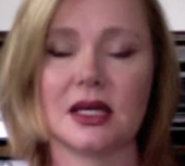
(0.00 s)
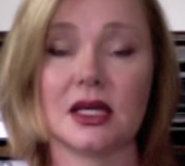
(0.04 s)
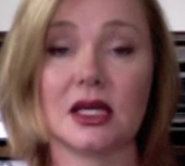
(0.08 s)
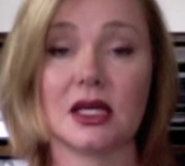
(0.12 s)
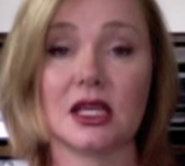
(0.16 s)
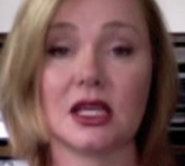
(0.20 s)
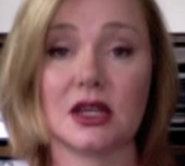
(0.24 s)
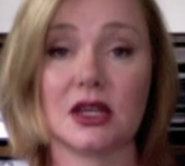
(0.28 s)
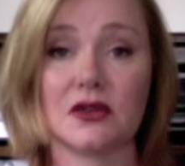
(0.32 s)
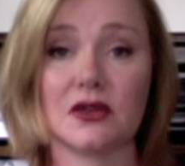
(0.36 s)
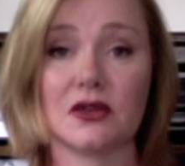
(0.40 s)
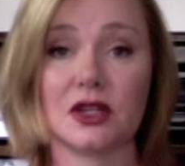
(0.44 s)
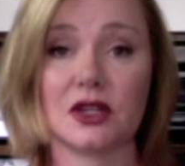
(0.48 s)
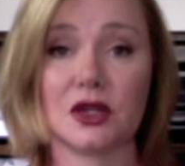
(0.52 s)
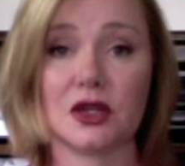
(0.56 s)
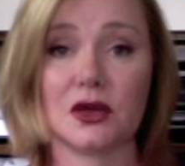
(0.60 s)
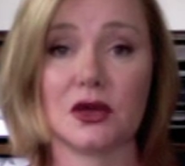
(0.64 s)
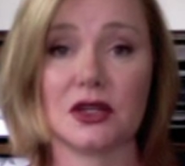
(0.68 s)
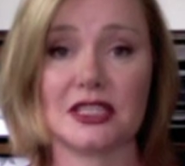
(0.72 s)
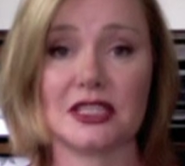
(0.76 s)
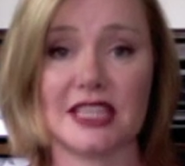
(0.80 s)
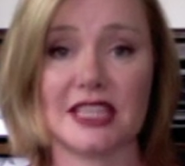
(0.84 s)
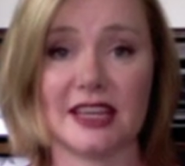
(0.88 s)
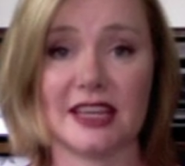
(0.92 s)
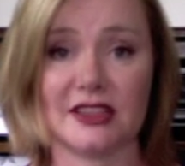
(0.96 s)
Give it your
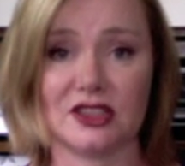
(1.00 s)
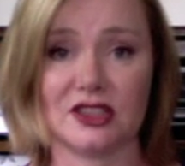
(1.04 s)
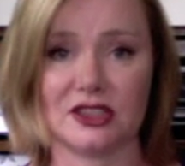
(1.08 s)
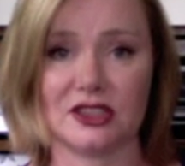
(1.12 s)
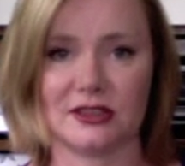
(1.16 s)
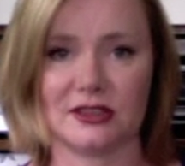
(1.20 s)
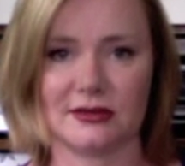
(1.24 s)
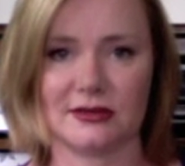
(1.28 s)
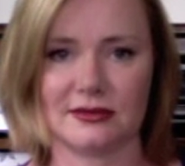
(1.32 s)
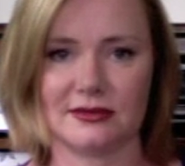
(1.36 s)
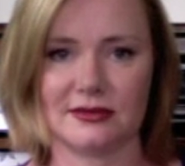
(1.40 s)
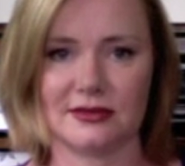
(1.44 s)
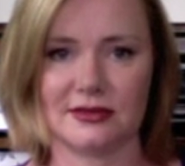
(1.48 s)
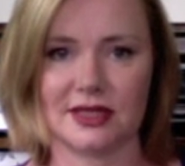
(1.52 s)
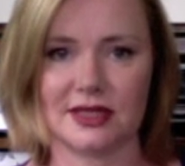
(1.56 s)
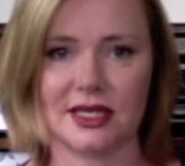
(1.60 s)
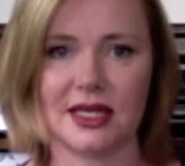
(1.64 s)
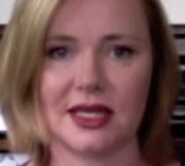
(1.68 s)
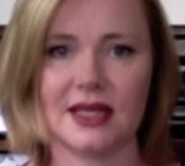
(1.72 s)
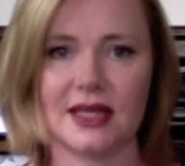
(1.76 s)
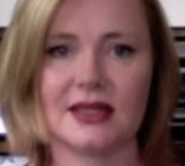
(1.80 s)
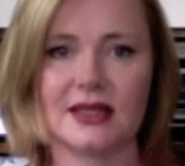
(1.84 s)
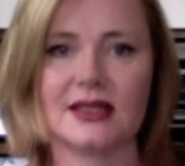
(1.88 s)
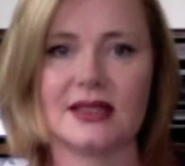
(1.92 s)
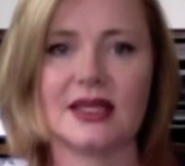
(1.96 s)
attention.
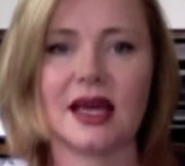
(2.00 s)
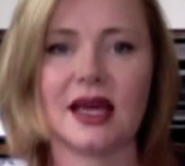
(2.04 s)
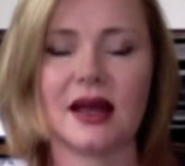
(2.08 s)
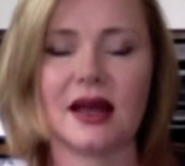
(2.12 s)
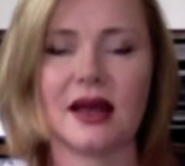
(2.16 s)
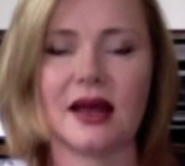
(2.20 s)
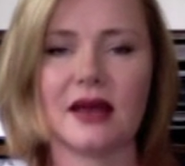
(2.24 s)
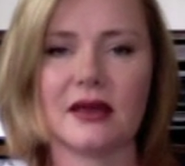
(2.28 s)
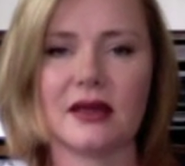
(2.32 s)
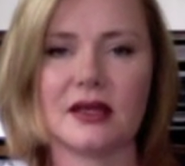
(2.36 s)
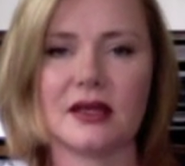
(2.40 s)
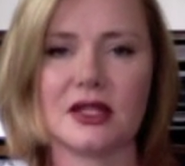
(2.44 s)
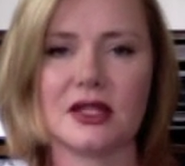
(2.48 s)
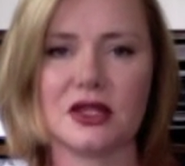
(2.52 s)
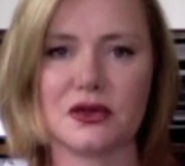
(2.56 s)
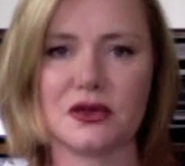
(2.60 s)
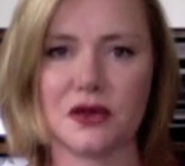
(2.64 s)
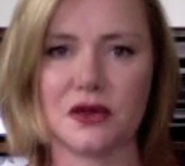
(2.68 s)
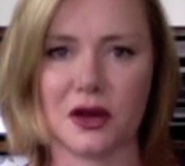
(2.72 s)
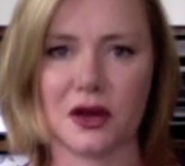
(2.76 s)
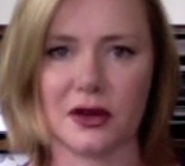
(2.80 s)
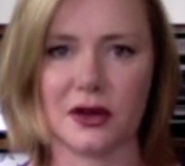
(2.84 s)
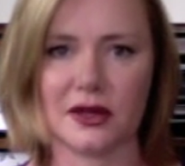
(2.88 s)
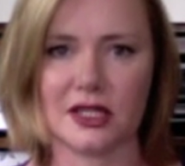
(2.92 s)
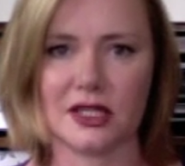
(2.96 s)
Tell others to
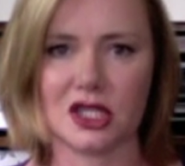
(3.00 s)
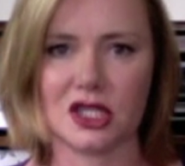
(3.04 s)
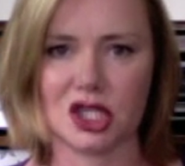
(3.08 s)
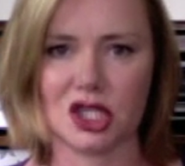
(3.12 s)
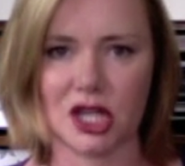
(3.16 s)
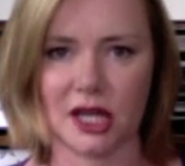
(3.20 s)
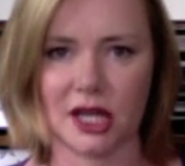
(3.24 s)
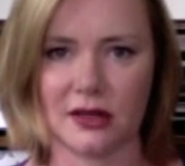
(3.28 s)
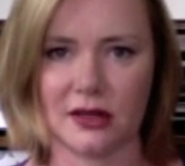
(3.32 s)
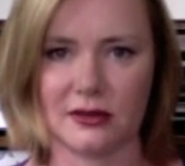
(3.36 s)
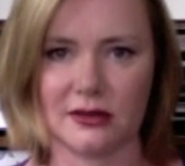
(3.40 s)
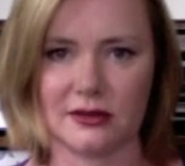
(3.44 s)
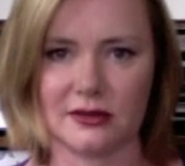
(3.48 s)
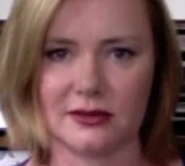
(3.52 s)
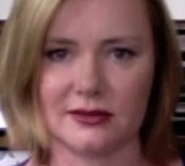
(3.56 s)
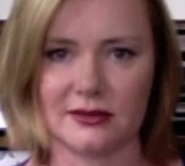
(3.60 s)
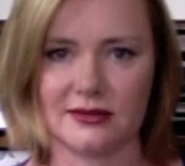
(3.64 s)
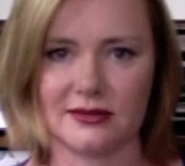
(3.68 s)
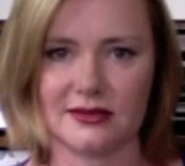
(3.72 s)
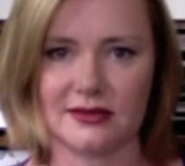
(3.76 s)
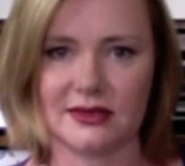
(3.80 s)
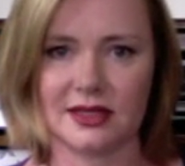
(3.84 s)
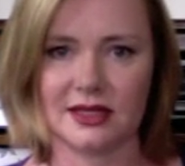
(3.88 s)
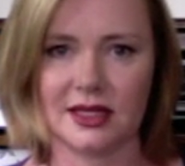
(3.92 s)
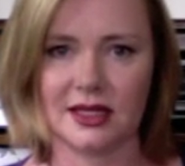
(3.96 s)
follow this channel.
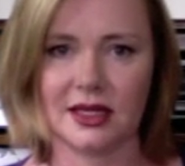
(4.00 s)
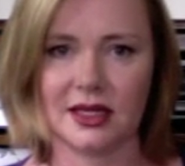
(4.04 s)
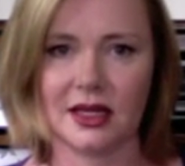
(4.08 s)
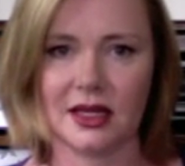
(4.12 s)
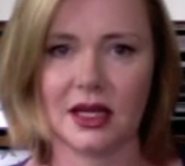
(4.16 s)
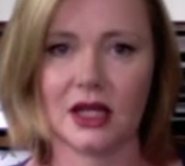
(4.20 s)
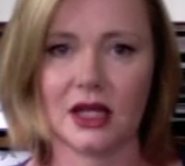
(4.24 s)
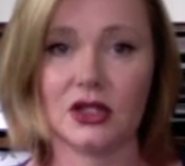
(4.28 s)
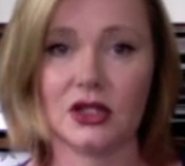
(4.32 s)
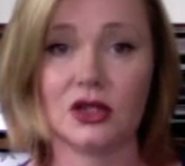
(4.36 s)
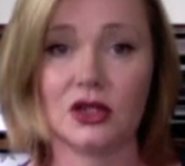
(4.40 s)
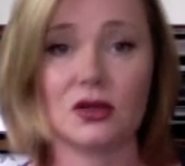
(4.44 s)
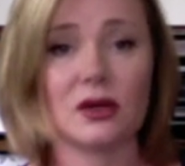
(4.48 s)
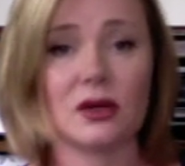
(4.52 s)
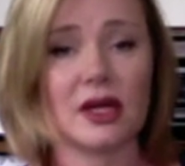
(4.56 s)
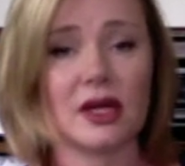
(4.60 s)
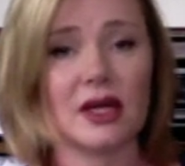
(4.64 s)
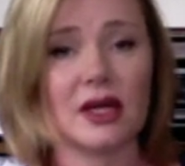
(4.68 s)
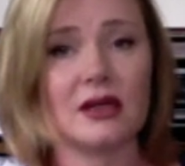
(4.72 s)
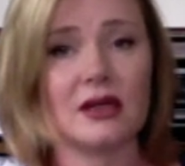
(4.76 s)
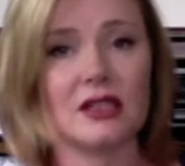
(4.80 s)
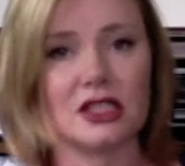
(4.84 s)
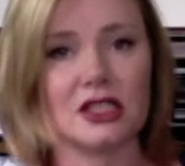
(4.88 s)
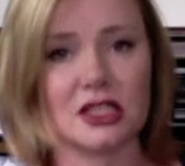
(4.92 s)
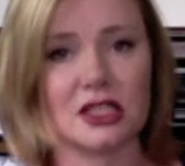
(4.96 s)
And your
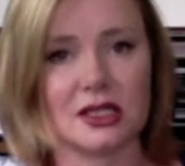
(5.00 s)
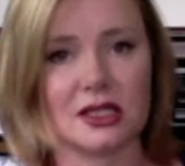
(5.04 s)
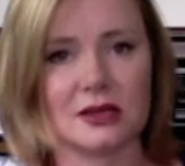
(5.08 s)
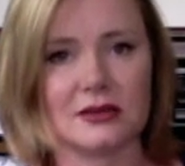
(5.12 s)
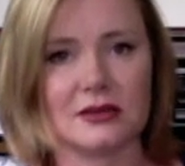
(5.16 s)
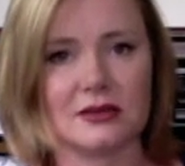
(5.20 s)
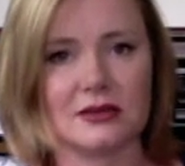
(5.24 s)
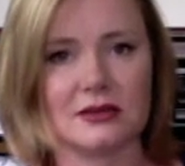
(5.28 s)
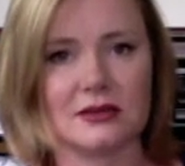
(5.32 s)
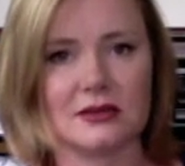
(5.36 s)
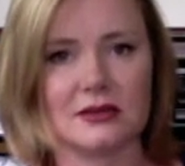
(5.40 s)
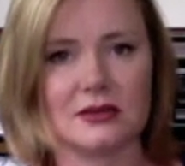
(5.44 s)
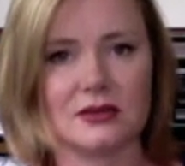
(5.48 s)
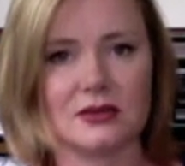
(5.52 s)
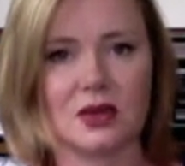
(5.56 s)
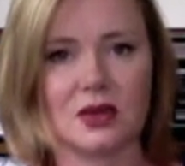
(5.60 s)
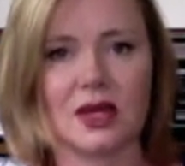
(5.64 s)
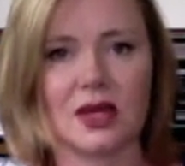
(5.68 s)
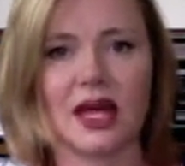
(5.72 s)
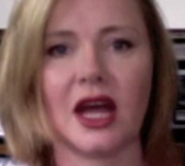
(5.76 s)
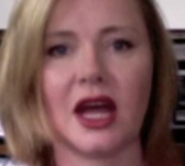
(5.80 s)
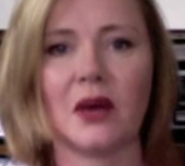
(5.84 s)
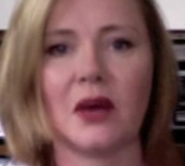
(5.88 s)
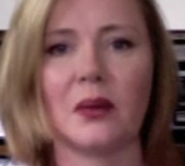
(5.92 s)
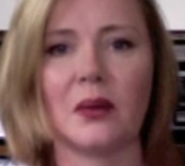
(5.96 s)
energy will
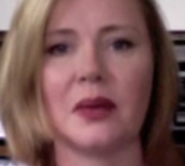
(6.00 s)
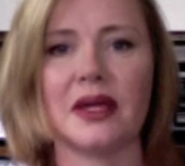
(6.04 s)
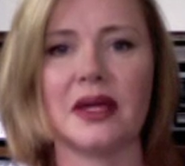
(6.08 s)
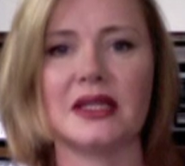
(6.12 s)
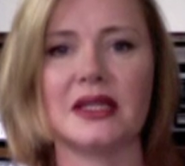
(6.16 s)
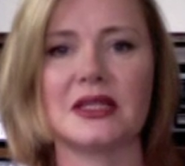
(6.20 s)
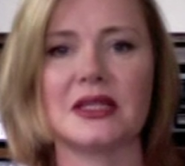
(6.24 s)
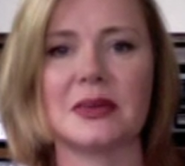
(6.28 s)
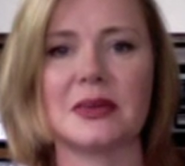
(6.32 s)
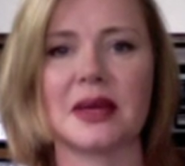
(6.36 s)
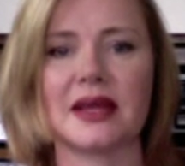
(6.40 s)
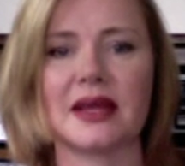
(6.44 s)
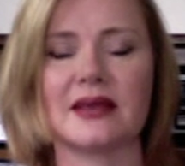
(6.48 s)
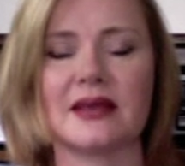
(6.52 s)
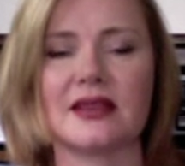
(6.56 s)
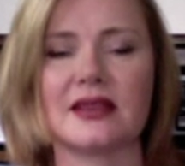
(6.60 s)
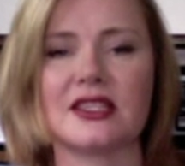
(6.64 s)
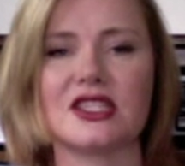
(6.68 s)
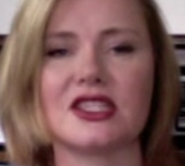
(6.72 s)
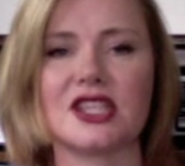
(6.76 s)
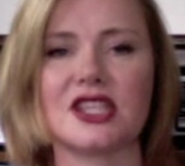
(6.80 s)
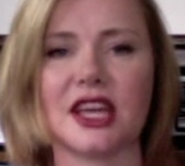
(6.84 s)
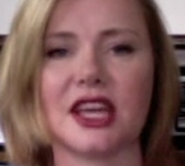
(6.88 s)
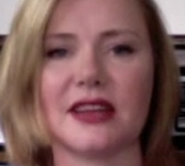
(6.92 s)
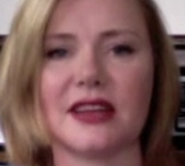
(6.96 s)
help me to make this
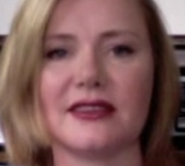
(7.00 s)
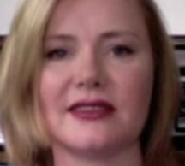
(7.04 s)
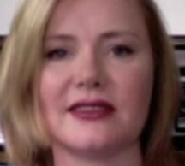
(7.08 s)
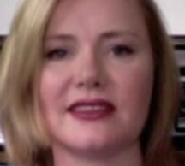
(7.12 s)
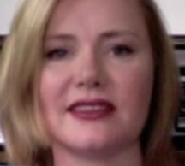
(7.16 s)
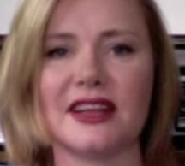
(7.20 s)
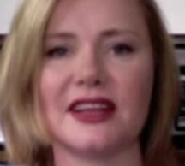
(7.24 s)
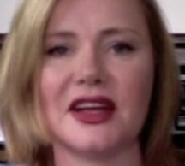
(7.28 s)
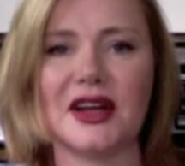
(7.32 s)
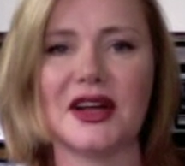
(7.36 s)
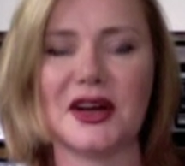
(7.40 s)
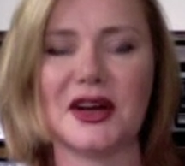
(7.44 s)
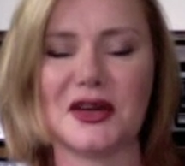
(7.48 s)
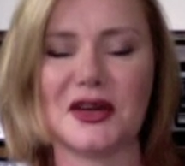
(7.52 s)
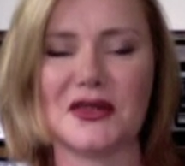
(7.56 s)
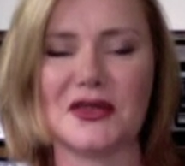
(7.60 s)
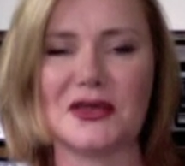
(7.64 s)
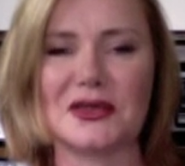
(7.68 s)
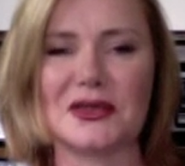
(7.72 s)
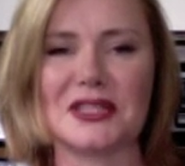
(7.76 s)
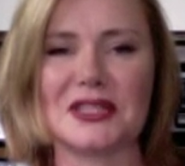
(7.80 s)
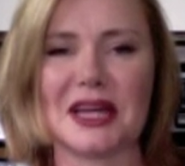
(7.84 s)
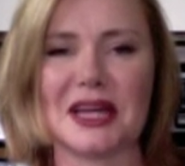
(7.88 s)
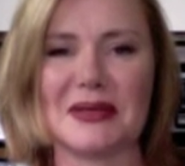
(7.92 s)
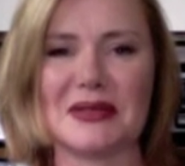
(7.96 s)
channel a
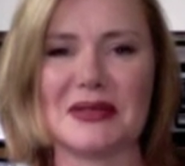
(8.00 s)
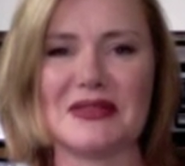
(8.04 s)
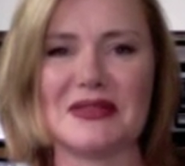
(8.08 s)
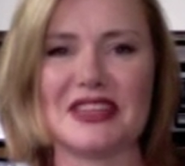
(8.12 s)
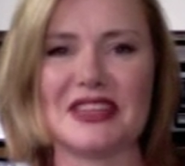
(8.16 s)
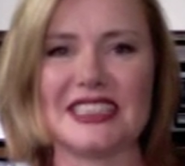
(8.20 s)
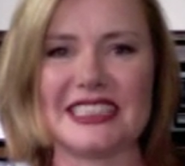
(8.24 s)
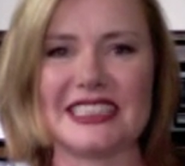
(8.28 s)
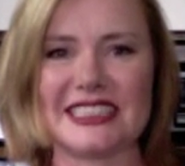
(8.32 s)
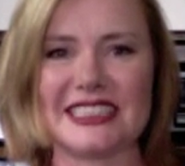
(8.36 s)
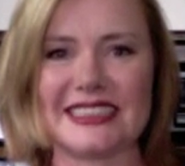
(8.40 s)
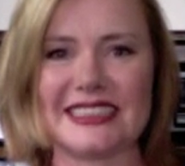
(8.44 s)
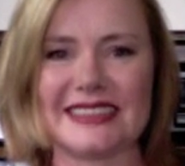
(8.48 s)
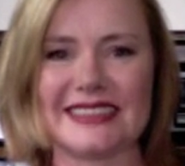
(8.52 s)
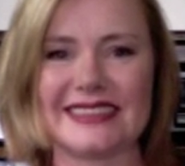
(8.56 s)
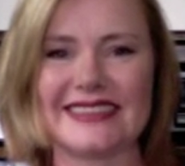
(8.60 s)
full-time adventure.